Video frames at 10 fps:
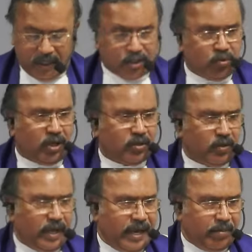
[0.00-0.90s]
That's what
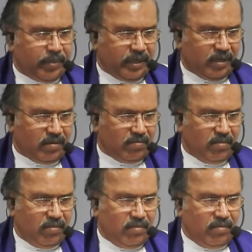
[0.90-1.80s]
happened
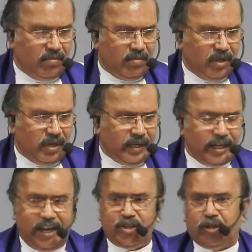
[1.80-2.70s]

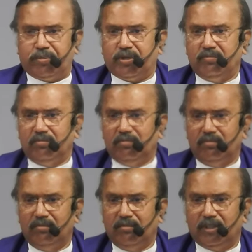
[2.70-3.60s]
in Egypt.
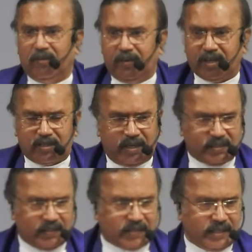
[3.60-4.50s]
The first
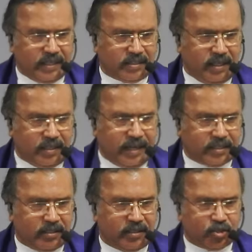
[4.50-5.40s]
lesson says that.
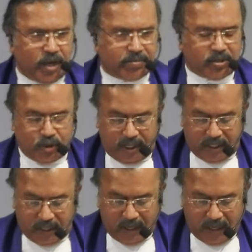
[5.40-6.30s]
Exodus chapter
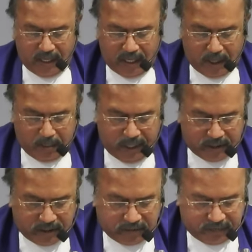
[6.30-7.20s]
3,
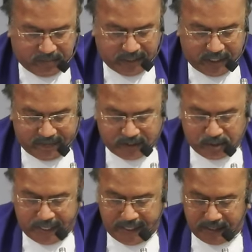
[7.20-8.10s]
verses from 11
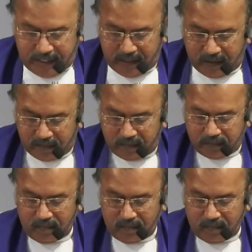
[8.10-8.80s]
to 18.